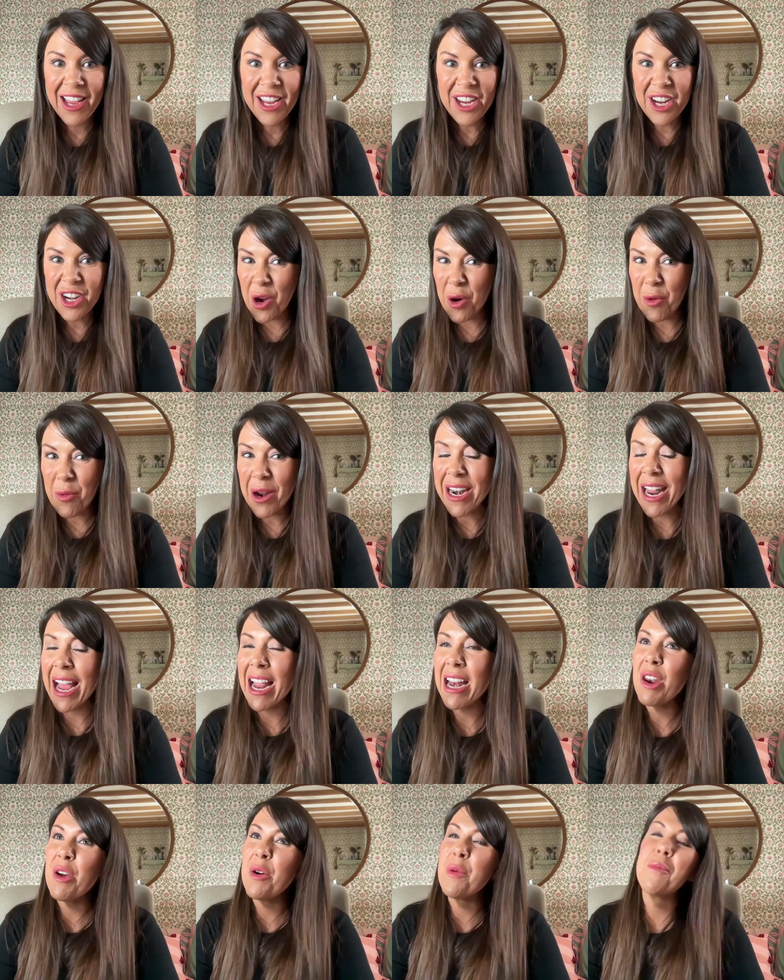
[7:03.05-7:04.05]
You know, when
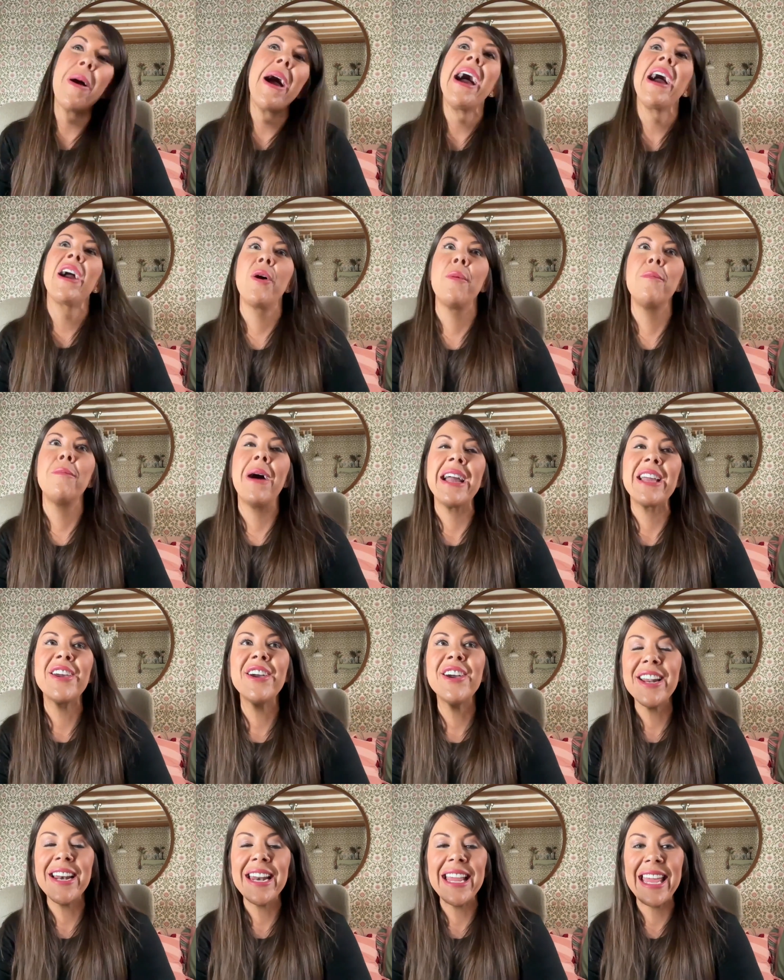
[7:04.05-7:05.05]
I look back on my
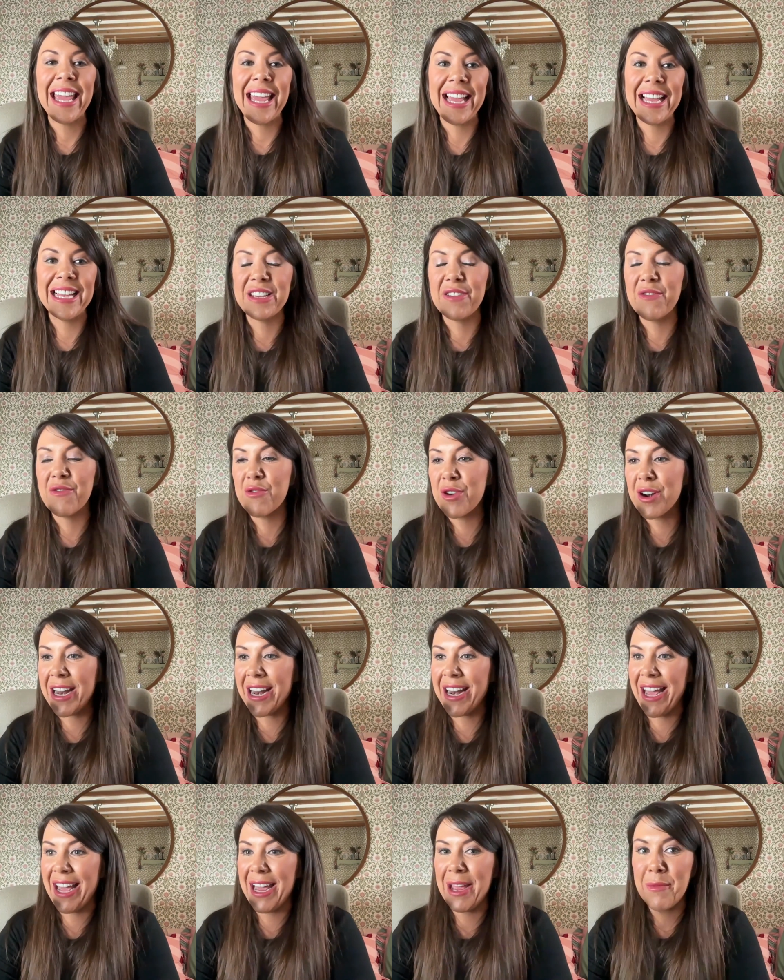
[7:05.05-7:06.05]
early years of
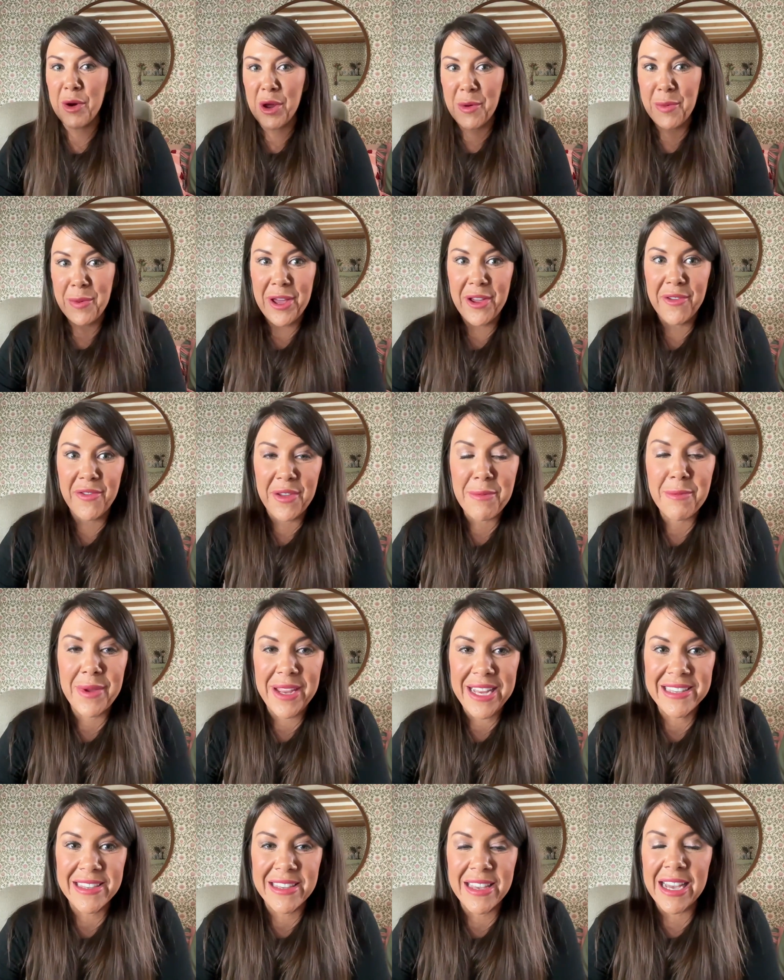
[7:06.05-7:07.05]
running a hypnobirthing
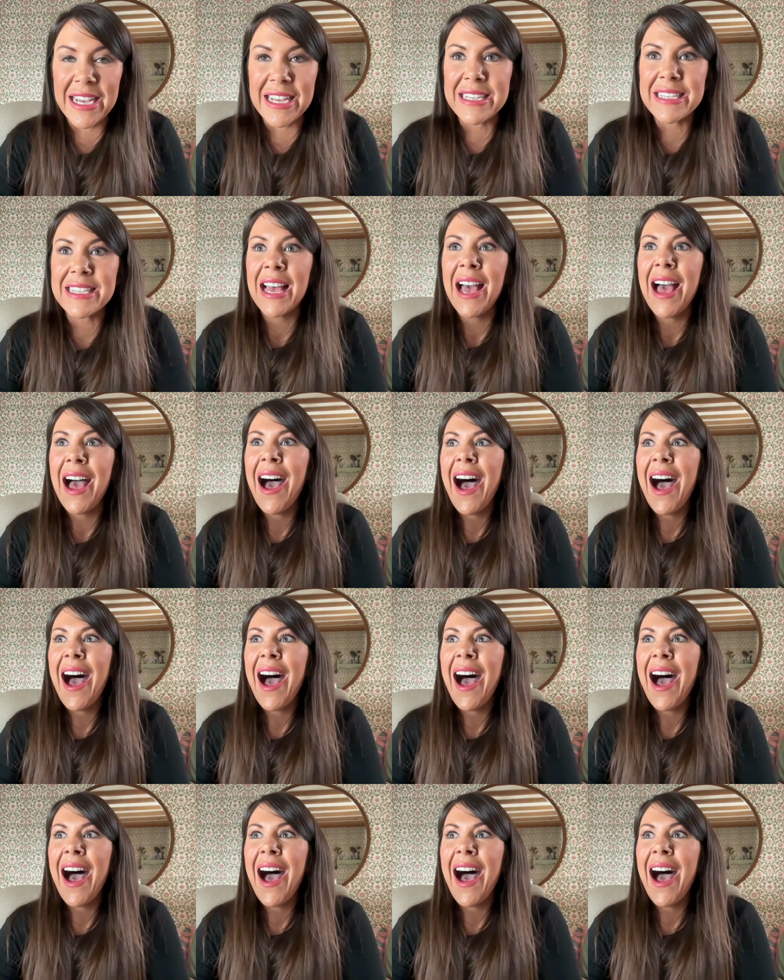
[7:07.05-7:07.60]
business,